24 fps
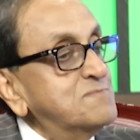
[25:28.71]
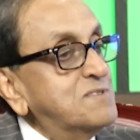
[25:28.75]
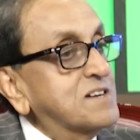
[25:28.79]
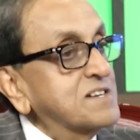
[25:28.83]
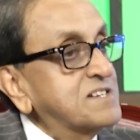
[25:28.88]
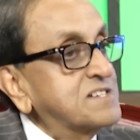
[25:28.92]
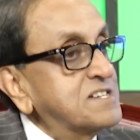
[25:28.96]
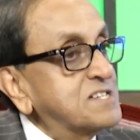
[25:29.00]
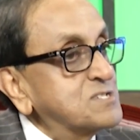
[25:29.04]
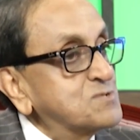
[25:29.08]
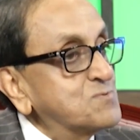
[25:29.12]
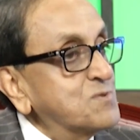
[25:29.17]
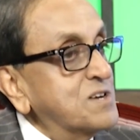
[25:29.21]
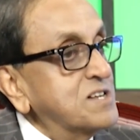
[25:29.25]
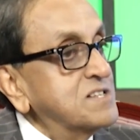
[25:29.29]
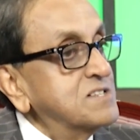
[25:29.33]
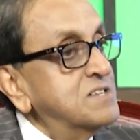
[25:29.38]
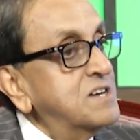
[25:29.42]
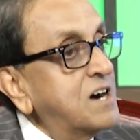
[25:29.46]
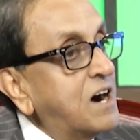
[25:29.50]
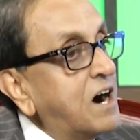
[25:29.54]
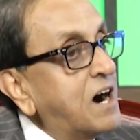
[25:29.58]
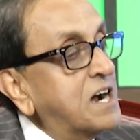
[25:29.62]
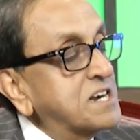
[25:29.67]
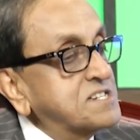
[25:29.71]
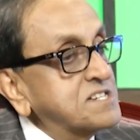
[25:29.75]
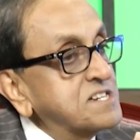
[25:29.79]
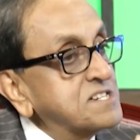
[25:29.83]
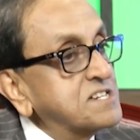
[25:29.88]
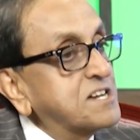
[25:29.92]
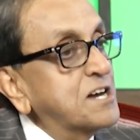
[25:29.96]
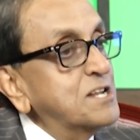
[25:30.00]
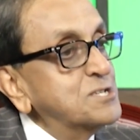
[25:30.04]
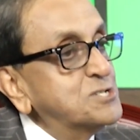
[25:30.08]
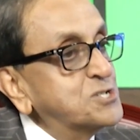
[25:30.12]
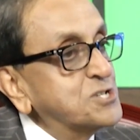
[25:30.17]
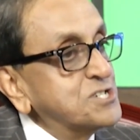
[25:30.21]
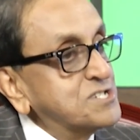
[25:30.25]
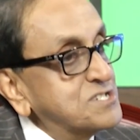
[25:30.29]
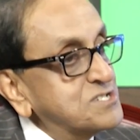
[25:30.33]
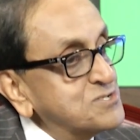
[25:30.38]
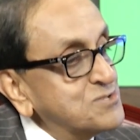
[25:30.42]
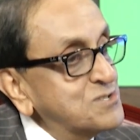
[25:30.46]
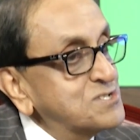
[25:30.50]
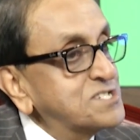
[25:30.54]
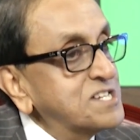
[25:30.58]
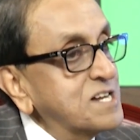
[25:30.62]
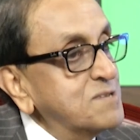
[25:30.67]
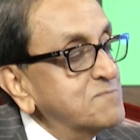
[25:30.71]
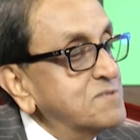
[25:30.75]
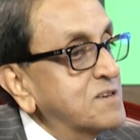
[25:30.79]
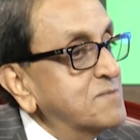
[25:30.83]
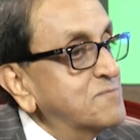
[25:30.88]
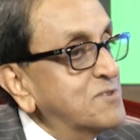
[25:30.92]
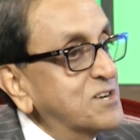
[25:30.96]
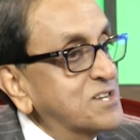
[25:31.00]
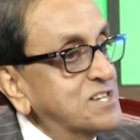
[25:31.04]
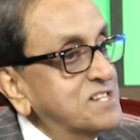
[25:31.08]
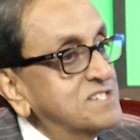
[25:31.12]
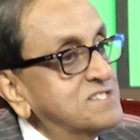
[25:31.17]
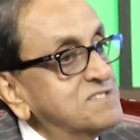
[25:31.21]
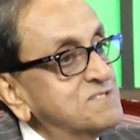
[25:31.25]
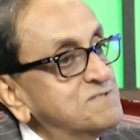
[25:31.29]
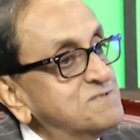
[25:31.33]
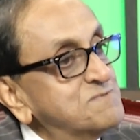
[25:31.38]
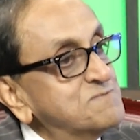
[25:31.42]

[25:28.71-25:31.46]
market as well, art and culture. So tell me about it.